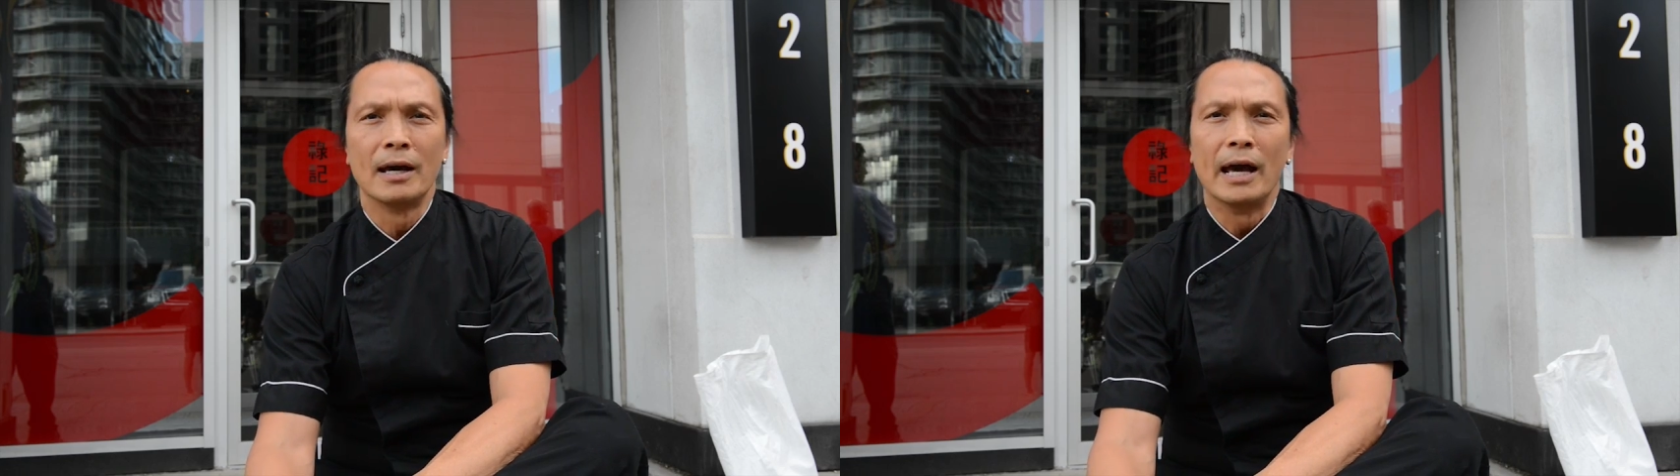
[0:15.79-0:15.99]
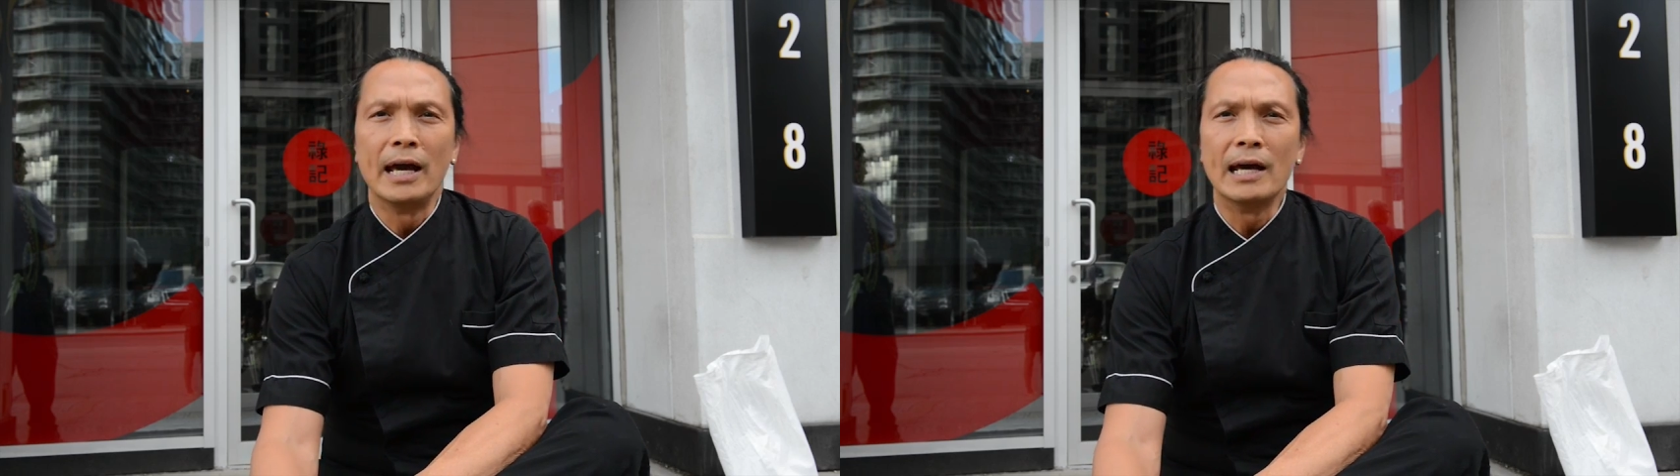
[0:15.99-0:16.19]

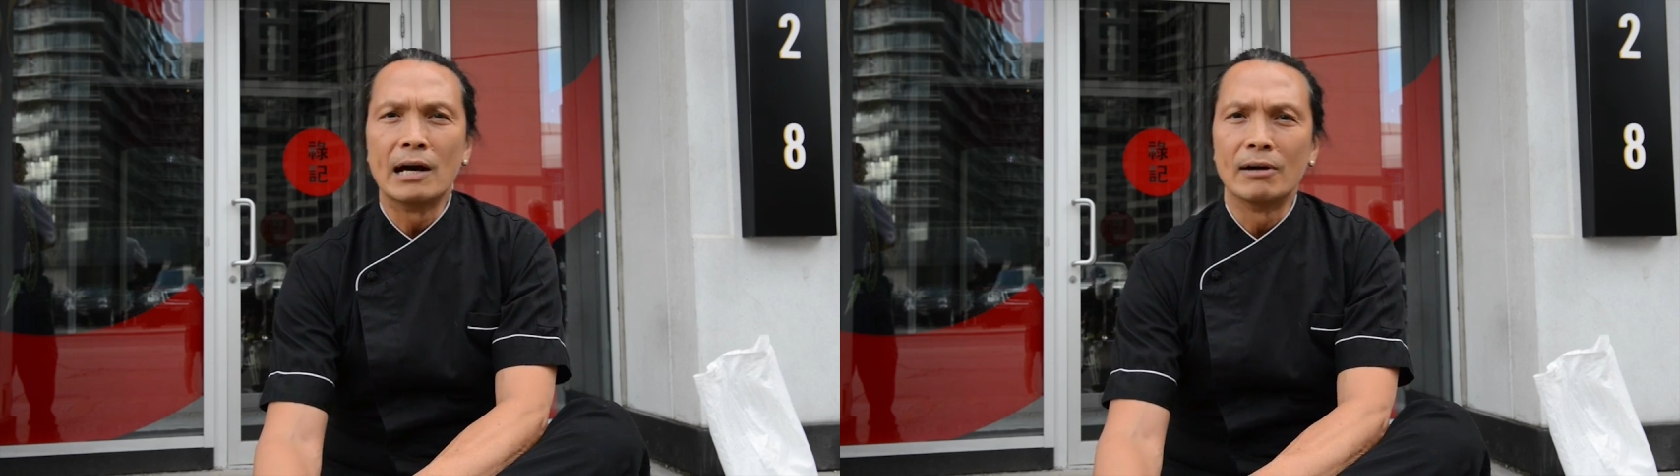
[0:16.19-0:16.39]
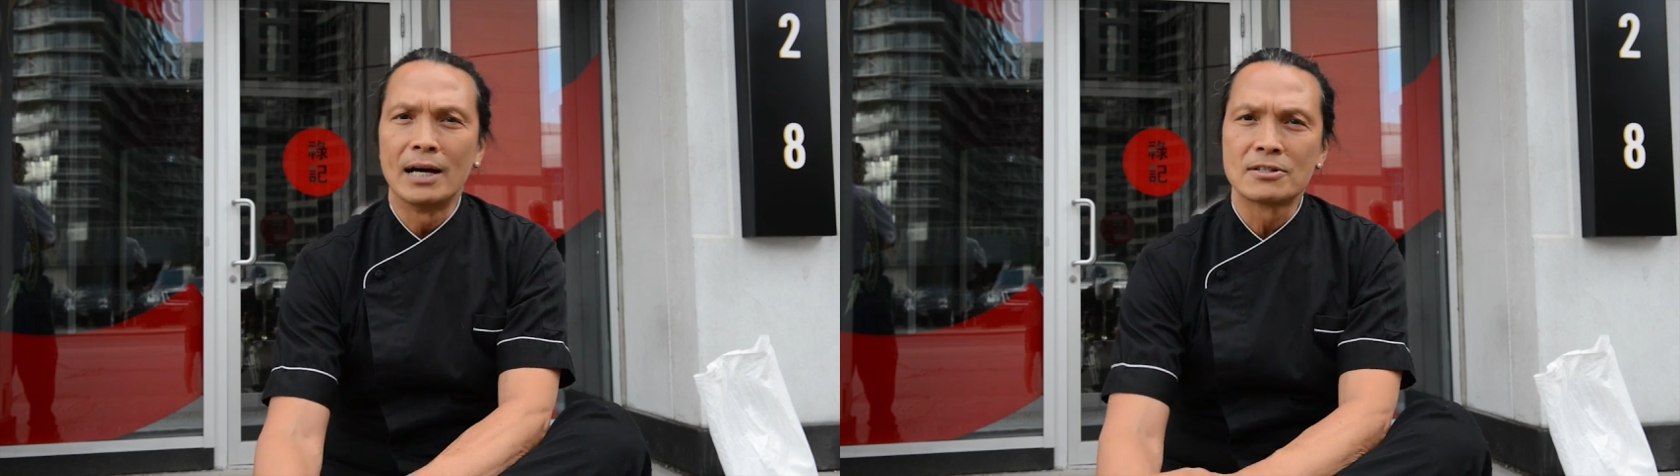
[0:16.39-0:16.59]

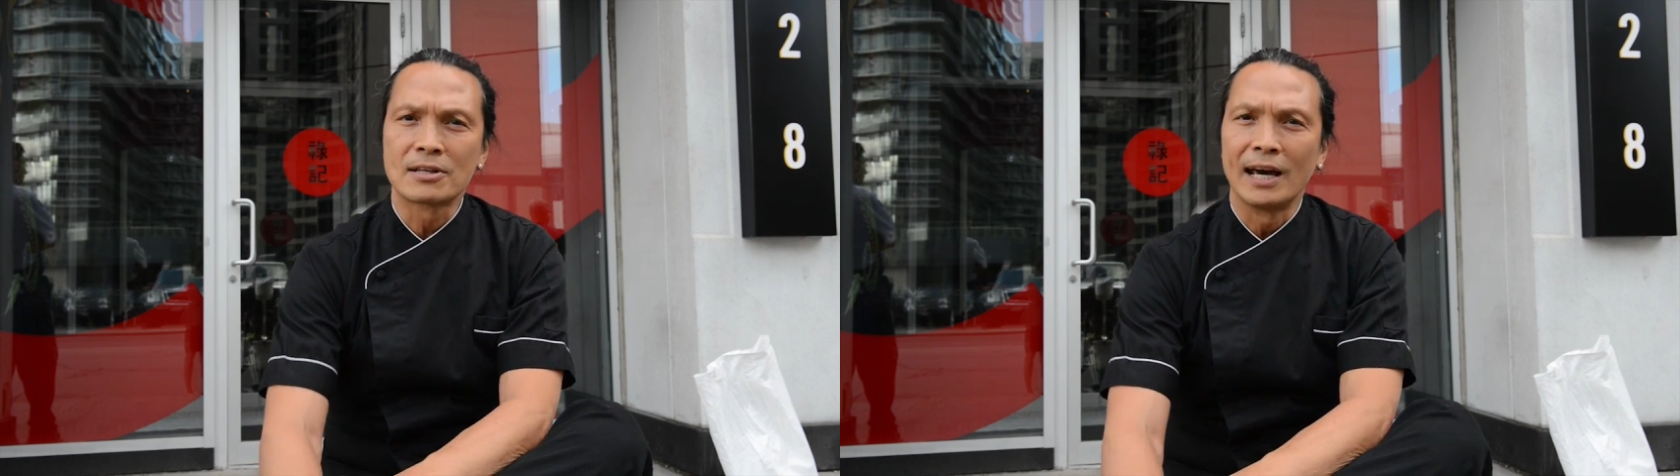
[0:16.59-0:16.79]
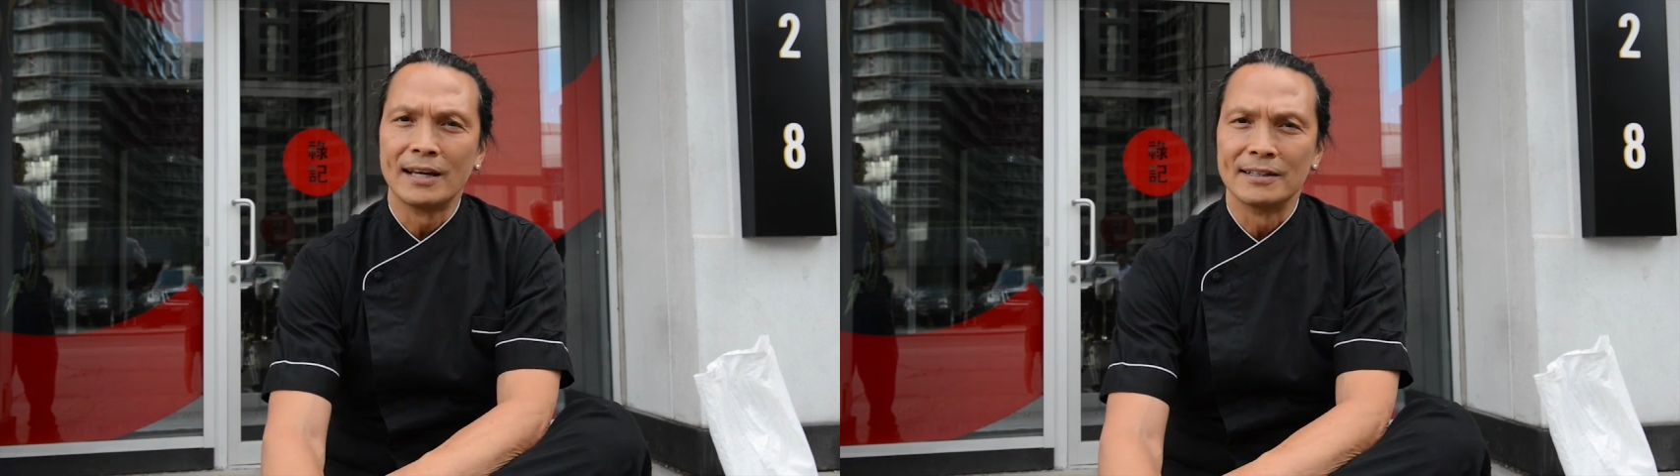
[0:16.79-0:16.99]
ALS
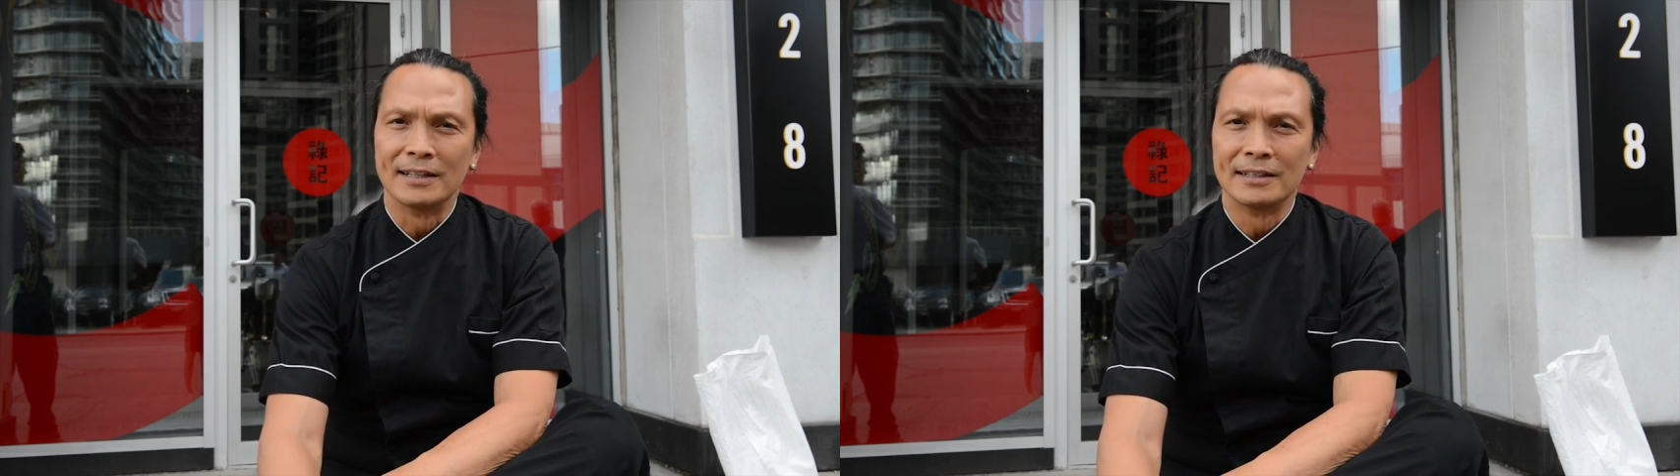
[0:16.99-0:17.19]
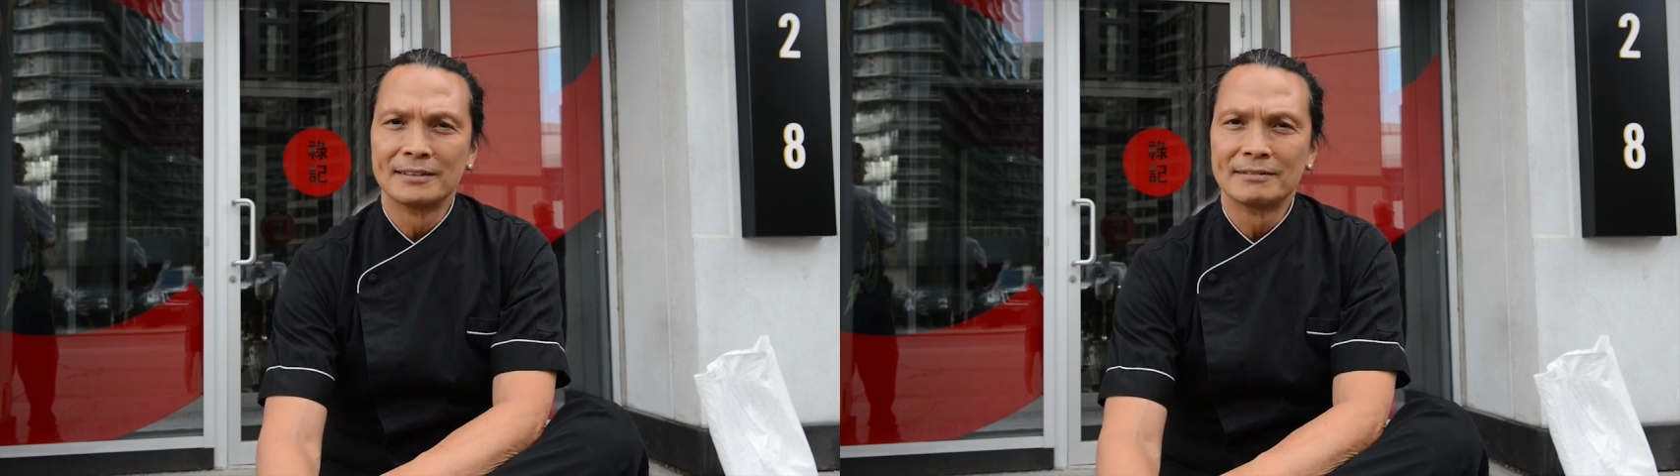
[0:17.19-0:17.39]
Canada.